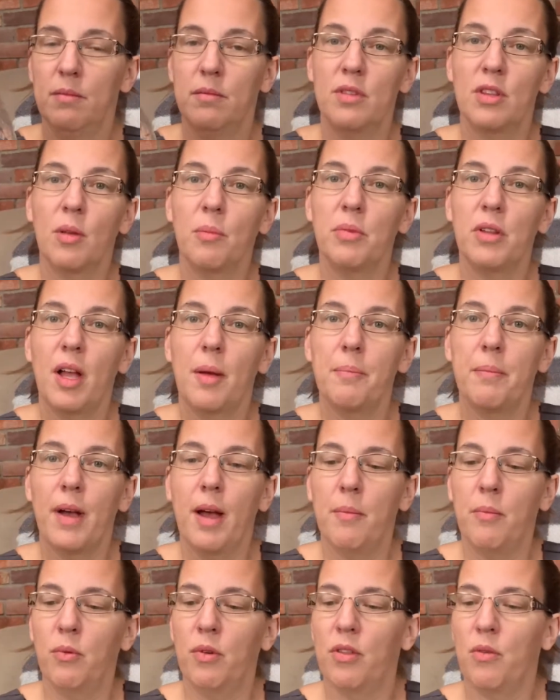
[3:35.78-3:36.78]
They'll plump
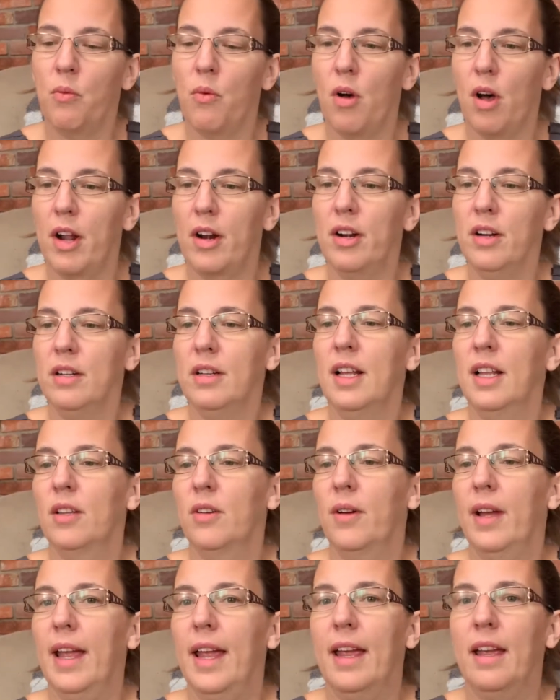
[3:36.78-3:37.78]
up with water. Hello,
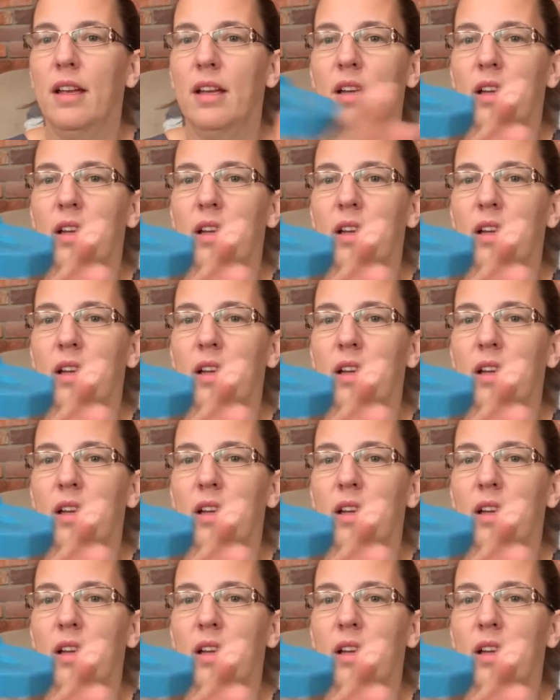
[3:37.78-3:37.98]
Hank.